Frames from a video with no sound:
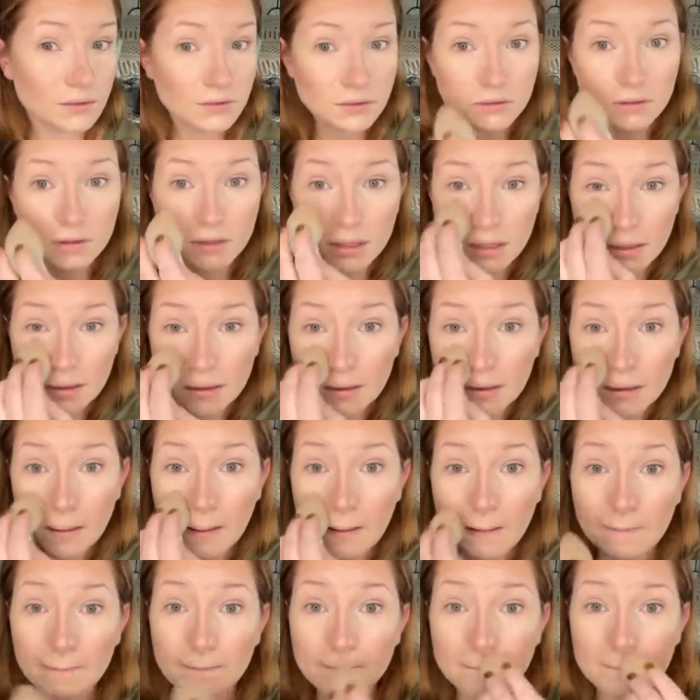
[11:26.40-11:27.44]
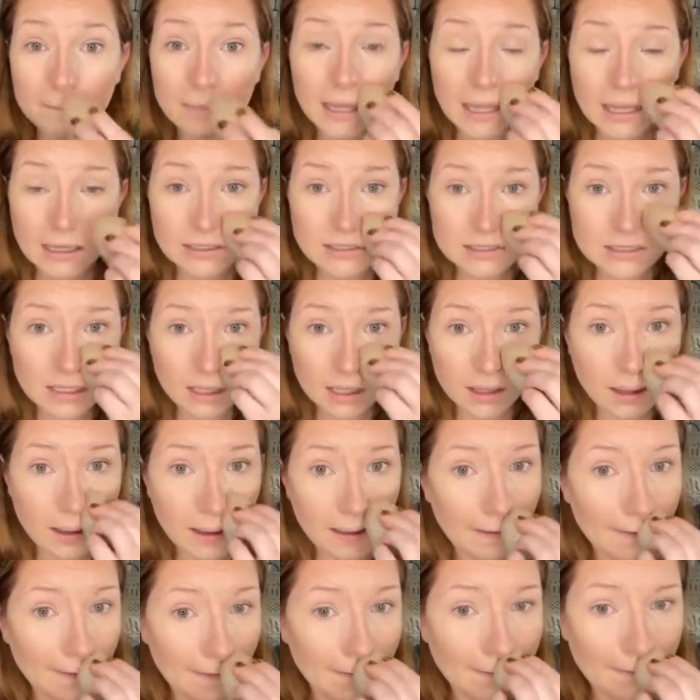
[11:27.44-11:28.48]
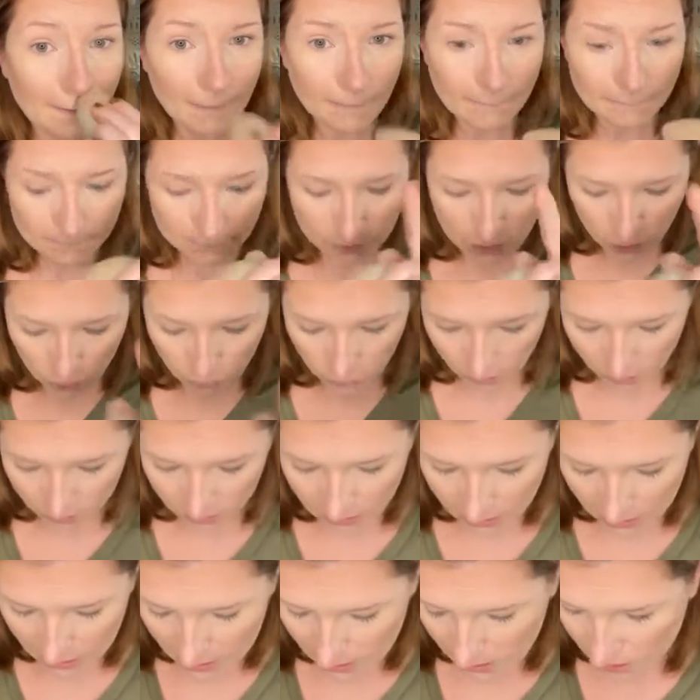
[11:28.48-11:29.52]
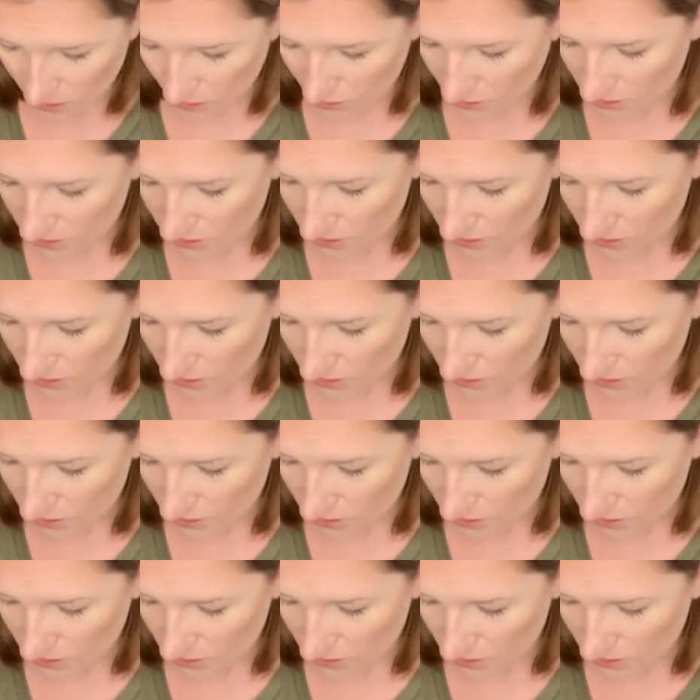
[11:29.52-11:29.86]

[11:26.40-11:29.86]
Looking amazing. Boom. Thank you.